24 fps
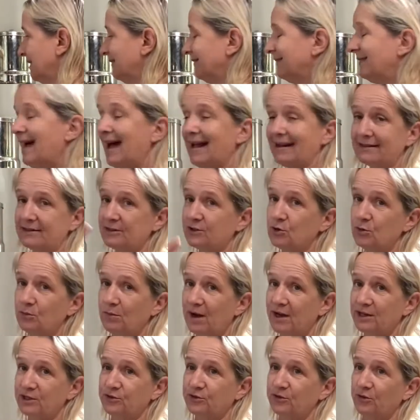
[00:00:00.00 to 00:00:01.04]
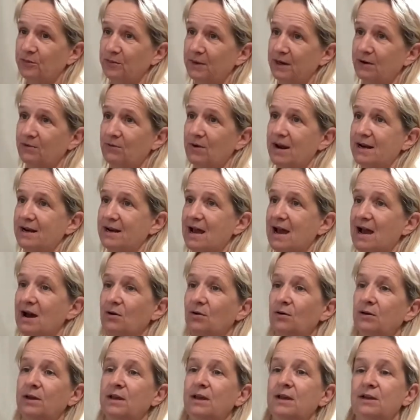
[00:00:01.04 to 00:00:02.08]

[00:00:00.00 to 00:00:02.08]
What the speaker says: That's too much for me right now.